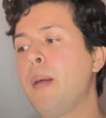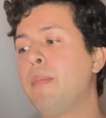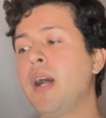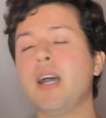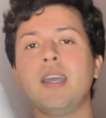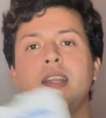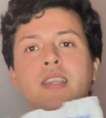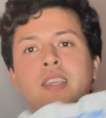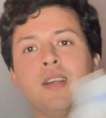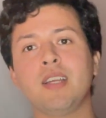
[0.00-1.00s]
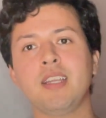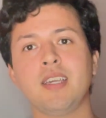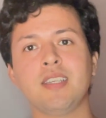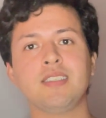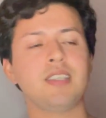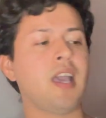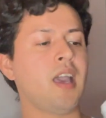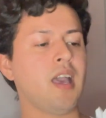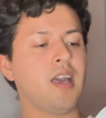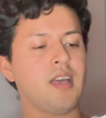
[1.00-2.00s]
But here it is,
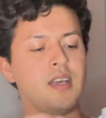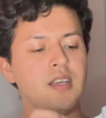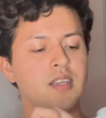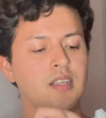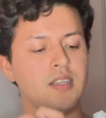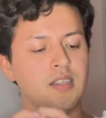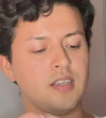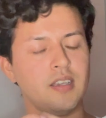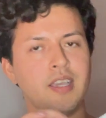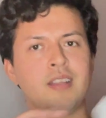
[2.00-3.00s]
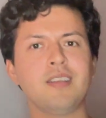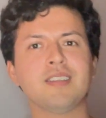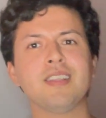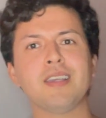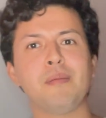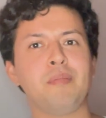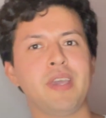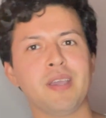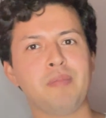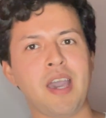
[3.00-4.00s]
and it looks like a
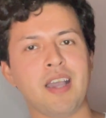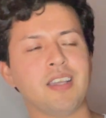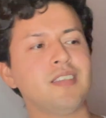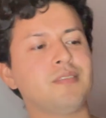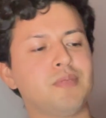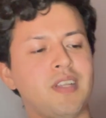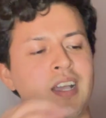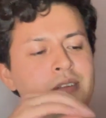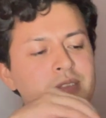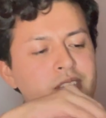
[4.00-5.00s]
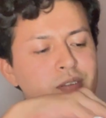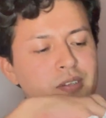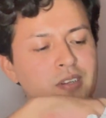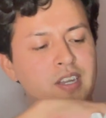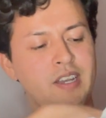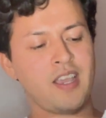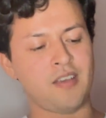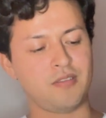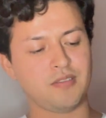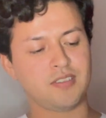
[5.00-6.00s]
big package, but I only order an
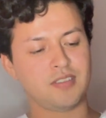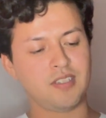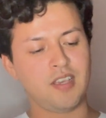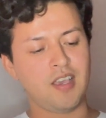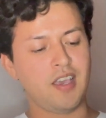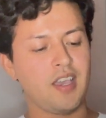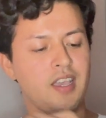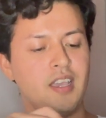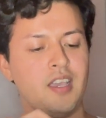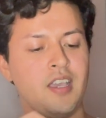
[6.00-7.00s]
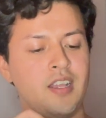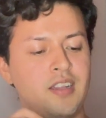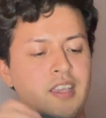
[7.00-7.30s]
ounce, and they